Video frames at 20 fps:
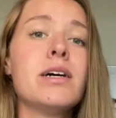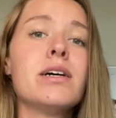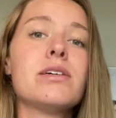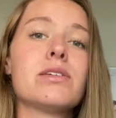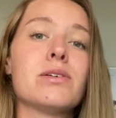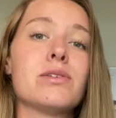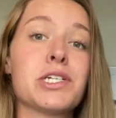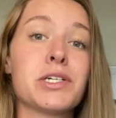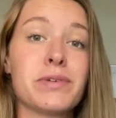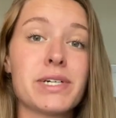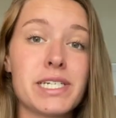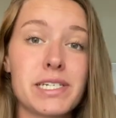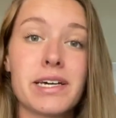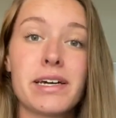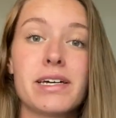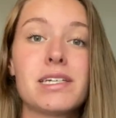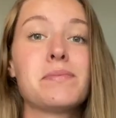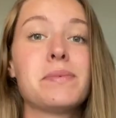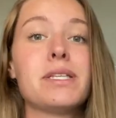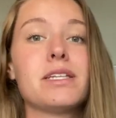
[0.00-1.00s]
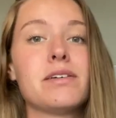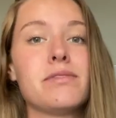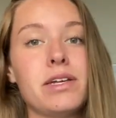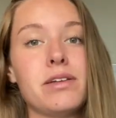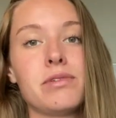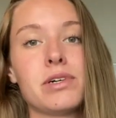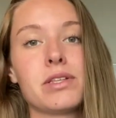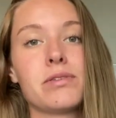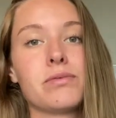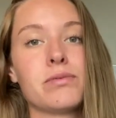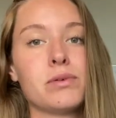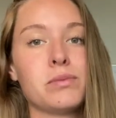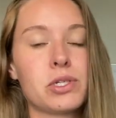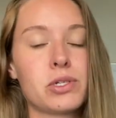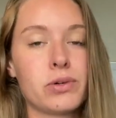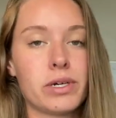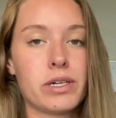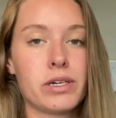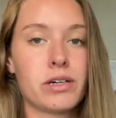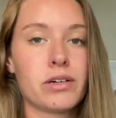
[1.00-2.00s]
So Theresa has been living with
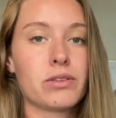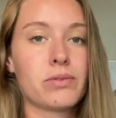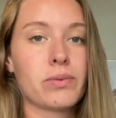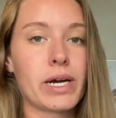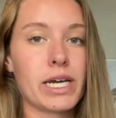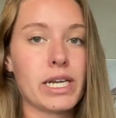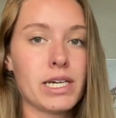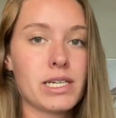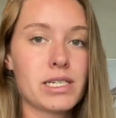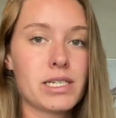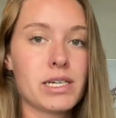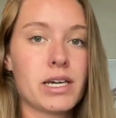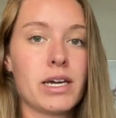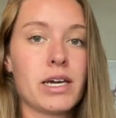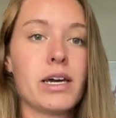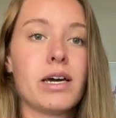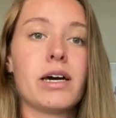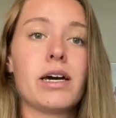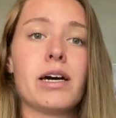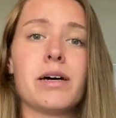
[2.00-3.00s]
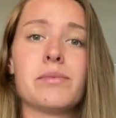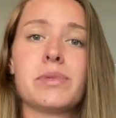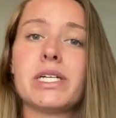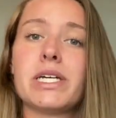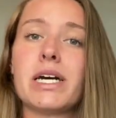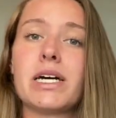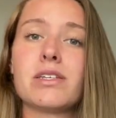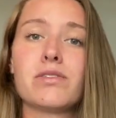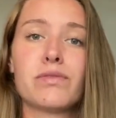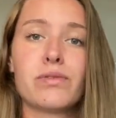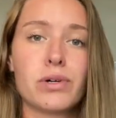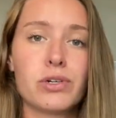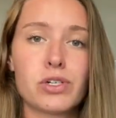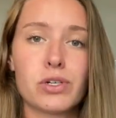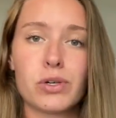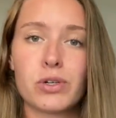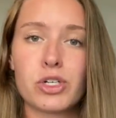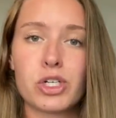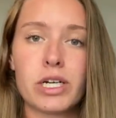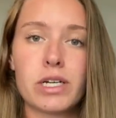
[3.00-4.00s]
rheumatoid arthritis. She has 4
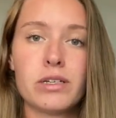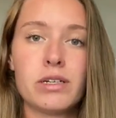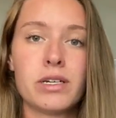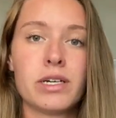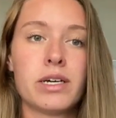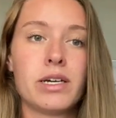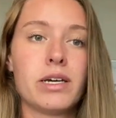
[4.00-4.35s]
children.